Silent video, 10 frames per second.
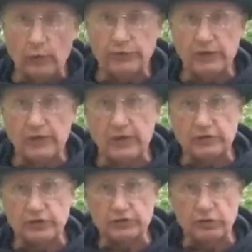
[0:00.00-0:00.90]
was in there
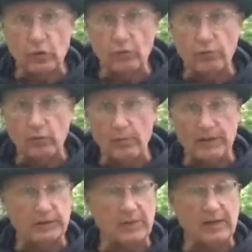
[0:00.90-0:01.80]
just to go for
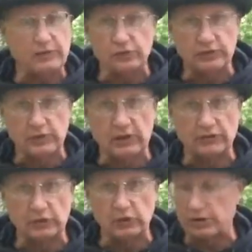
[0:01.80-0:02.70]
by dimensions in
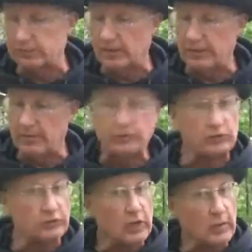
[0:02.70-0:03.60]
case I lost my
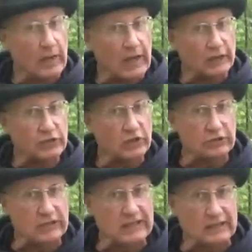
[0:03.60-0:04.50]
dimensions. I actually had
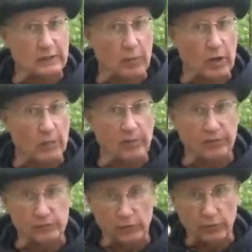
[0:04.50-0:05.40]
a leak in the bottom of
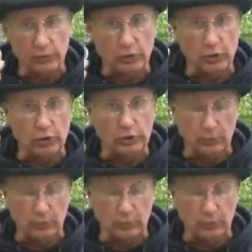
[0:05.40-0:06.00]
it. It's one of the real early